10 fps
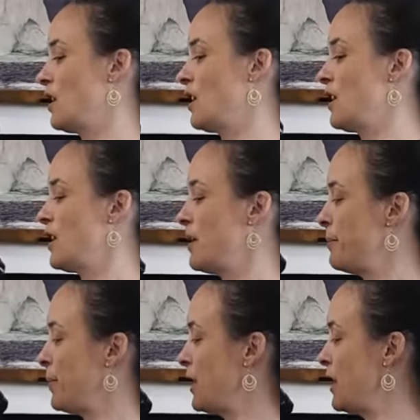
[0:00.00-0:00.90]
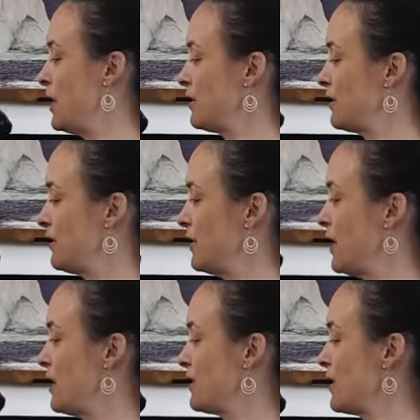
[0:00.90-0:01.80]
but
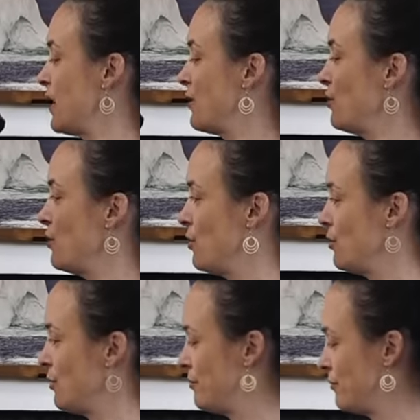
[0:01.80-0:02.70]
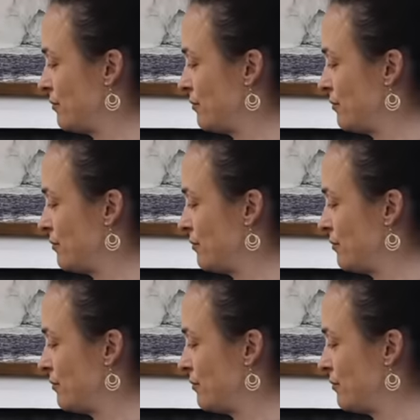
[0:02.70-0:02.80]
yeah, it's got no